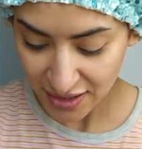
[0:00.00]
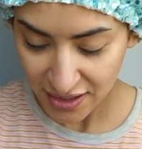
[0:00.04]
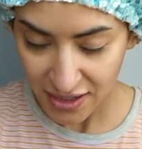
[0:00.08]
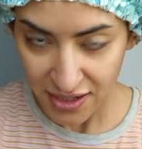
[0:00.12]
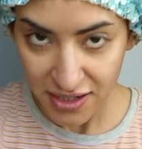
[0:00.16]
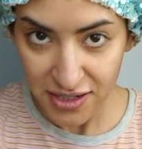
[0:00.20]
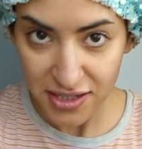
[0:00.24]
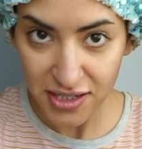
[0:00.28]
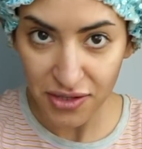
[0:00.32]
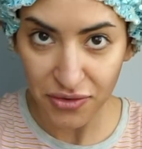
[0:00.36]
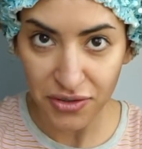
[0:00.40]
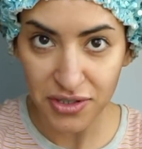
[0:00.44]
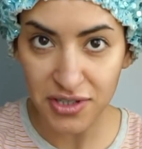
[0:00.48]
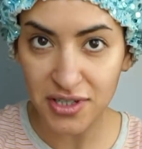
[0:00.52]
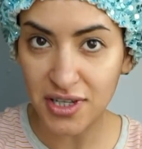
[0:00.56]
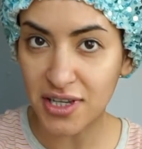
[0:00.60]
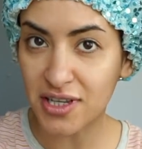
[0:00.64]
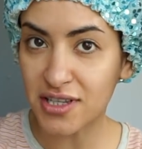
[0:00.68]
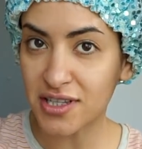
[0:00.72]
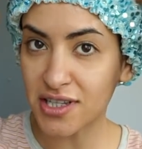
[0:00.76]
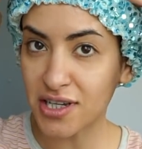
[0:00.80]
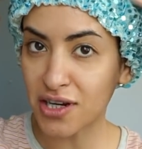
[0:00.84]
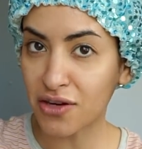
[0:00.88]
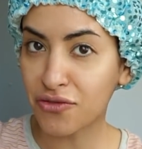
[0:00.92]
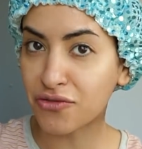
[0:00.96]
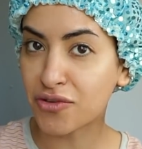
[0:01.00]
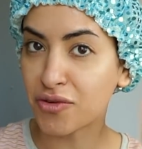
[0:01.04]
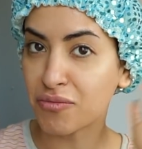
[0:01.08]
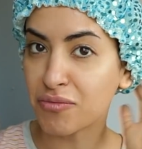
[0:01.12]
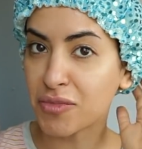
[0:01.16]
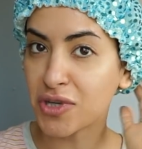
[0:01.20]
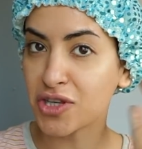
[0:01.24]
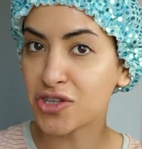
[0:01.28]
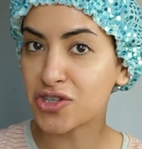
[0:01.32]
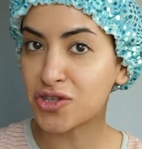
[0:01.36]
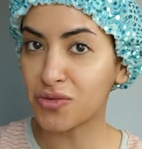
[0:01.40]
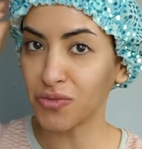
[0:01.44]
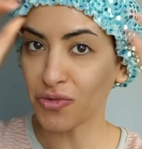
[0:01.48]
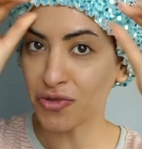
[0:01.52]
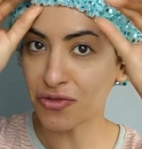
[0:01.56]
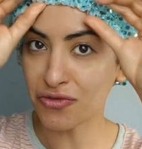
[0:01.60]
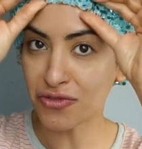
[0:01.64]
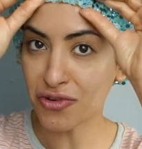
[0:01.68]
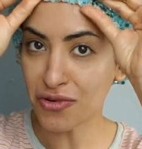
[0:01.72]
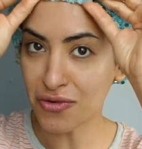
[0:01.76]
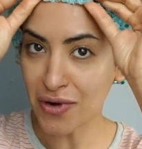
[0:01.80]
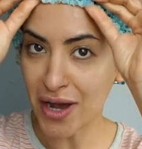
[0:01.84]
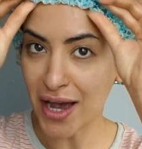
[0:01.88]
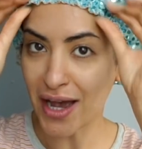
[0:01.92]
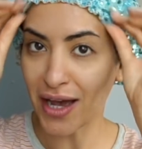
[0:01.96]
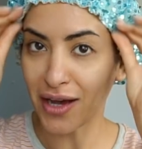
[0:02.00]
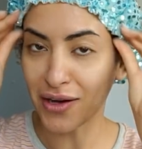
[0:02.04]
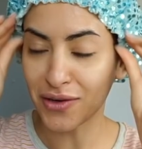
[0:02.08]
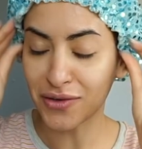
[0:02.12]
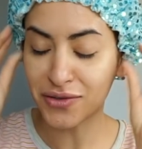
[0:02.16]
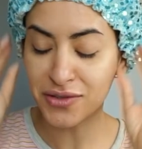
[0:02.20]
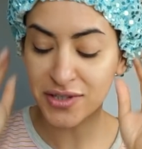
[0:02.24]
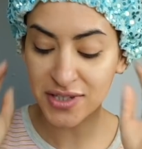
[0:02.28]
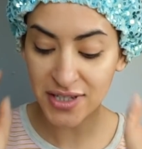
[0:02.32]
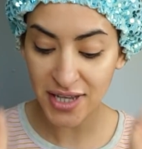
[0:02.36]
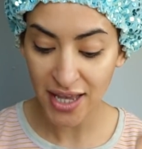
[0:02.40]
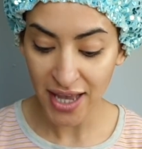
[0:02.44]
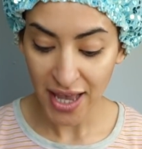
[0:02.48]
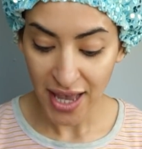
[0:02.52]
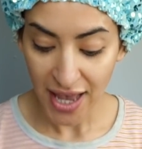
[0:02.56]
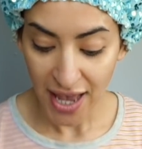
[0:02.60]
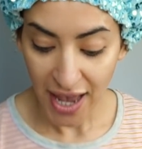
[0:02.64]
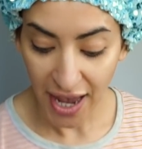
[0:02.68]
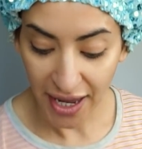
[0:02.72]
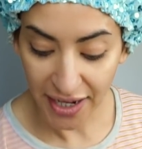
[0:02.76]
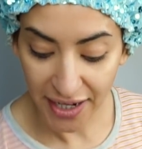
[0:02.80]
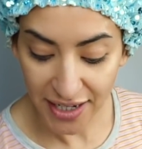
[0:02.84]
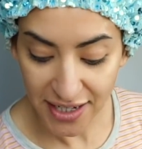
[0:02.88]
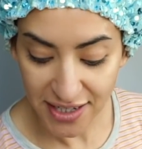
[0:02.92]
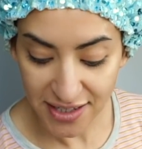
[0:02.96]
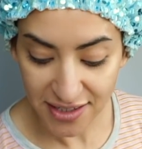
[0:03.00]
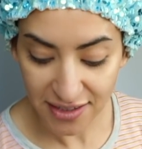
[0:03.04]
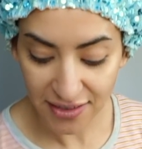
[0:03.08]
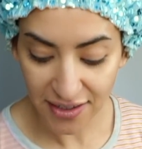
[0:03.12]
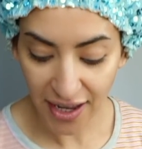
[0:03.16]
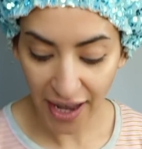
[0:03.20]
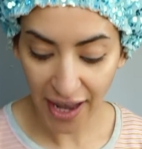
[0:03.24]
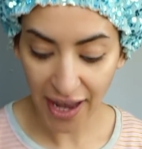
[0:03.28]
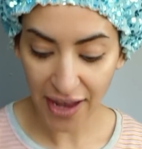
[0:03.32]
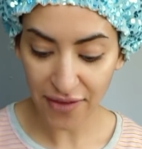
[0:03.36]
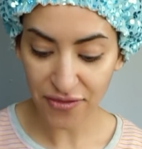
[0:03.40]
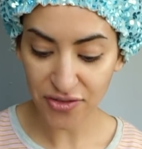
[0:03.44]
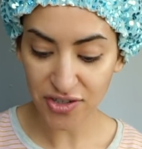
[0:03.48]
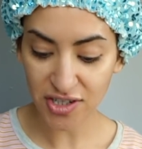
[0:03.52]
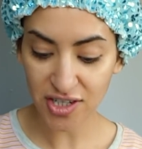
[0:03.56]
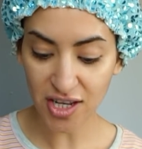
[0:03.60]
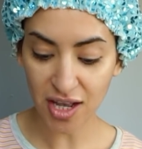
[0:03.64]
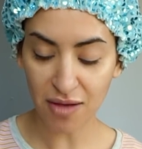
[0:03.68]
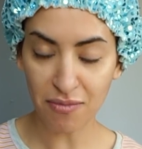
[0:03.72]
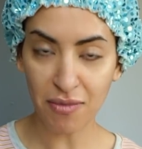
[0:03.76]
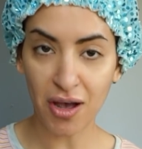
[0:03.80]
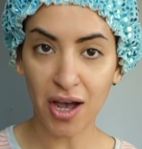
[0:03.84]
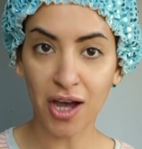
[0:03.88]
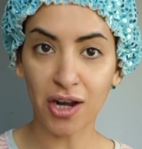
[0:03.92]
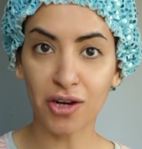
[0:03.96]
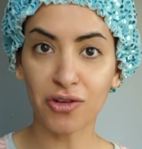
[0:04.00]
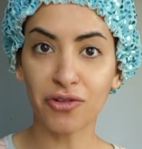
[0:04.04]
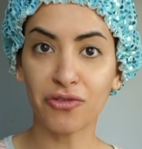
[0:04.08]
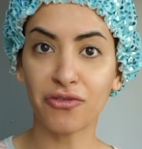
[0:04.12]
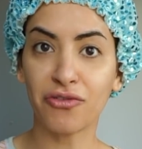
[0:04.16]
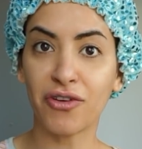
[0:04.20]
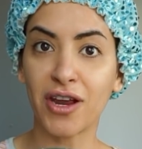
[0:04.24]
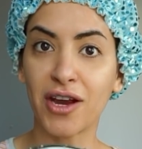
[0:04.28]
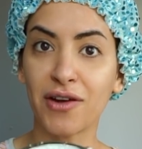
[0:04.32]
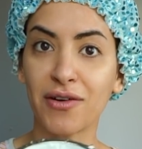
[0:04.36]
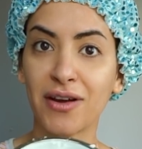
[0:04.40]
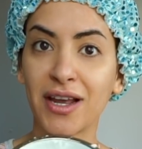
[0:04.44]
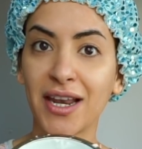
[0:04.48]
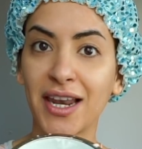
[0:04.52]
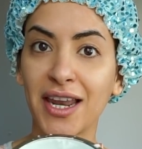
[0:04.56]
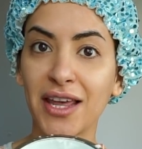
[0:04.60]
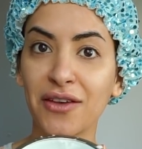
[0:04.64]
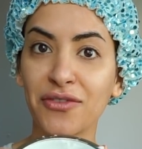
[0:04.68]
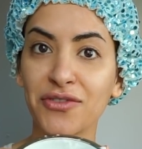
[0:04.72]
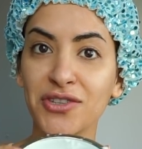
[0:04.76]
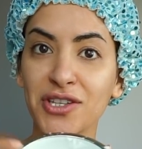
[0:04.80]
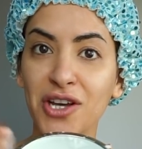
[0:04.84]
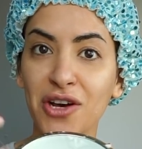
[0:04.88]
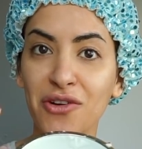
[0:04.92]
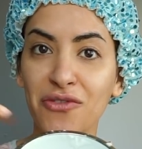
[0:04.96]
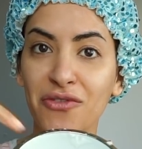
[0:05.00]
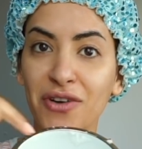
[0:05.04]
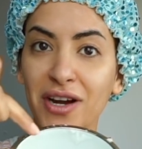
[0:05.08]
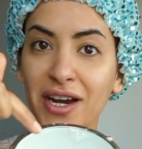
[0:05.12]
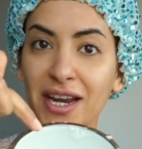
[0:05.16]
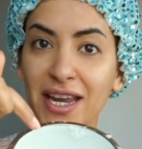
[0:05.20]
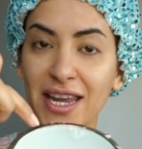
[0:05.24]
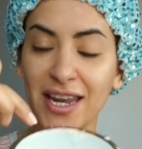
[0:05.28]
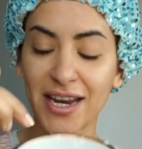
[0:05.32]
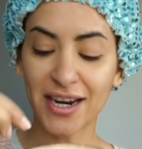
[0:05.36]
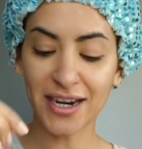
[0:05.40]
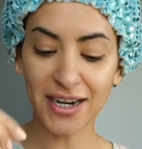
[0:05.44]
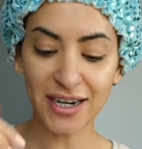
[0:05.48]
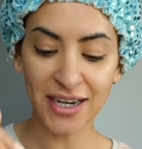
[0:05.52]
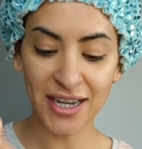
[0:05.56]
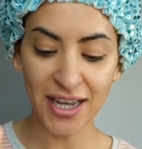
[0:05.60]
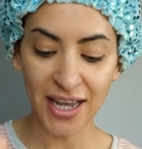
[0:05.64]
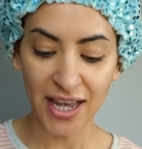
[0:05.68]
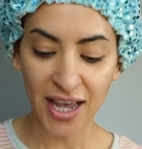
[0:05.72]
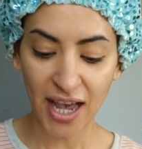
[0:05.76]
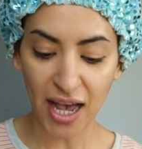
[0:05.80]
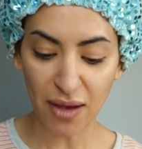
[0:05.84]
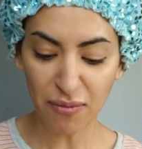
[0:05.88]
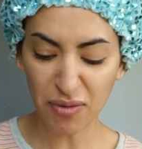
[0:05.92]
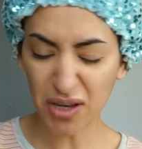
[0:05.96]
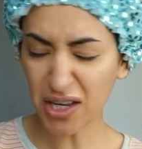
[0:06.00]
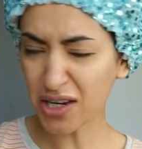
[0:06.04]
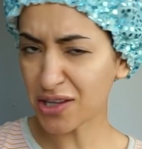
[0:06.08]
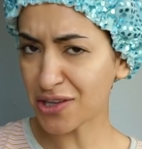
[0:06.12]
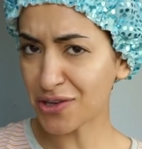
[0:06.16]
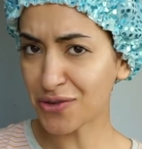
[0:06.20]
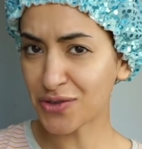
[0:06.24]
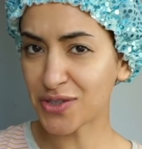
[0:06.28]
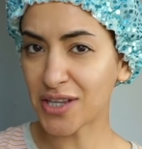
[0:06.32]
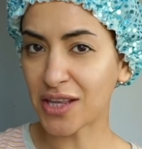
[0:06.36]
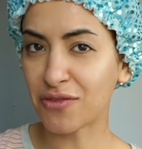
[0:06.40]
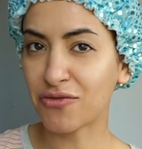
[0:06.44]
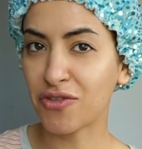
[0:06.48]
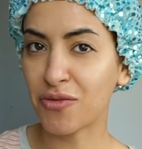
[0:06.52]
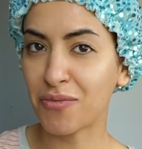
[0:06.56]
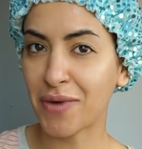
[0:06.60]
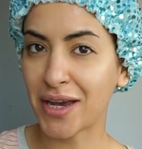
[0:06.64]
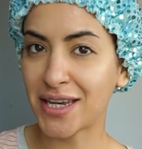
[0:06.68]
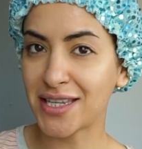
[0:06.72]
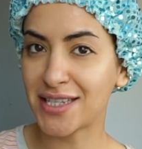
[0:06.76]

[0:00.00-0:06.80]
so it's easier for me to move around. And I still have some aloe vera left over here. I'm gonna use that for my